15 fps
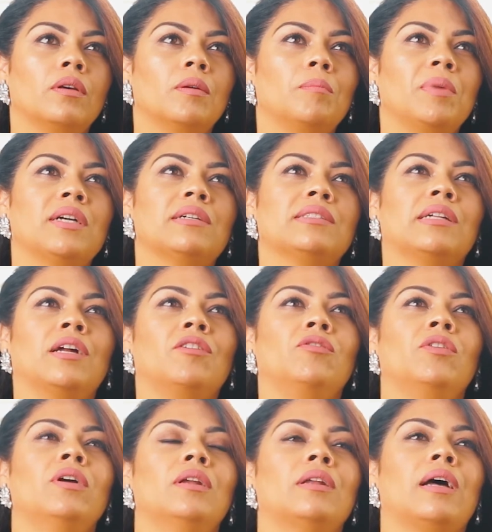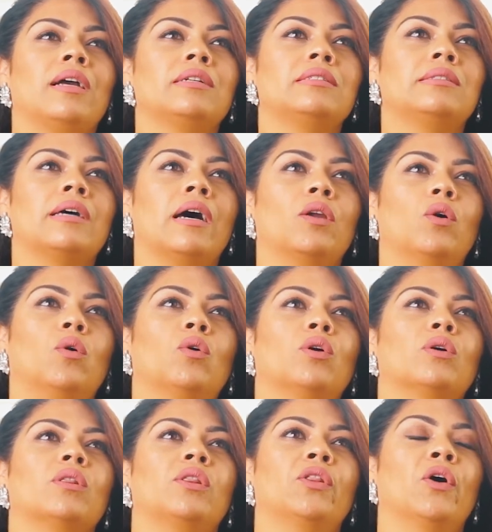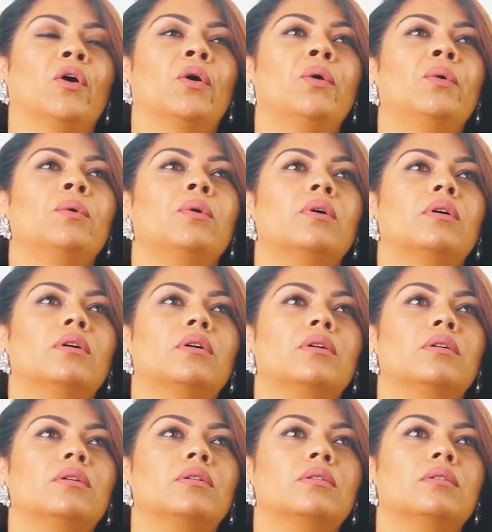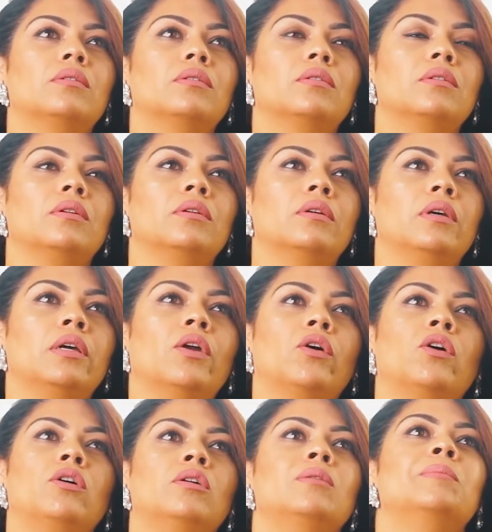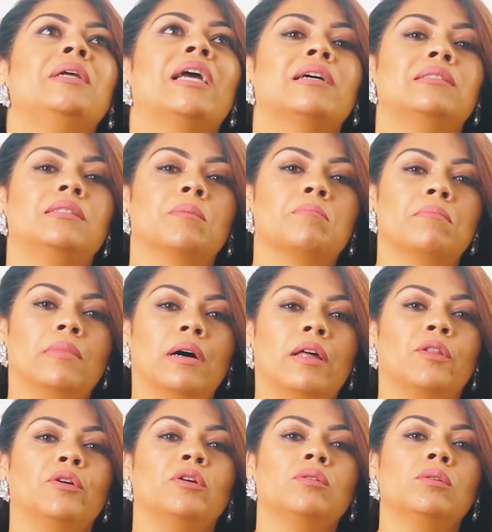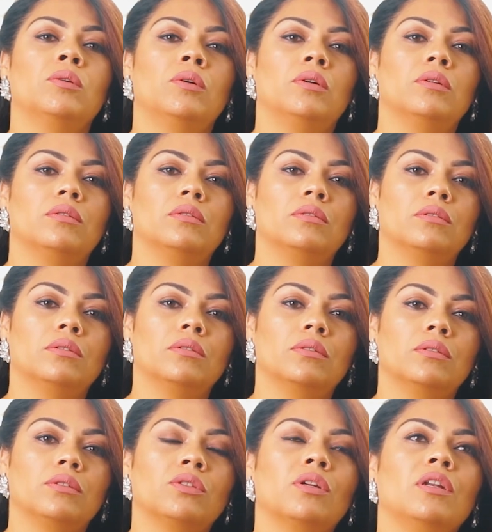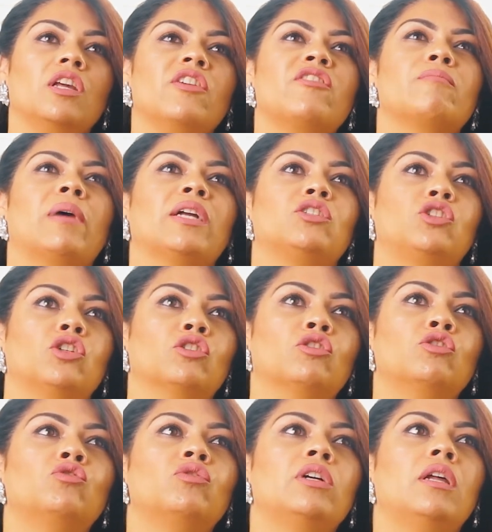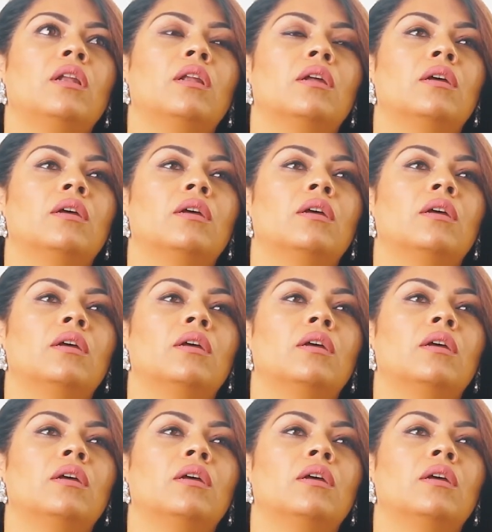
Because I realized that although it hurt me as a mother to leave my children,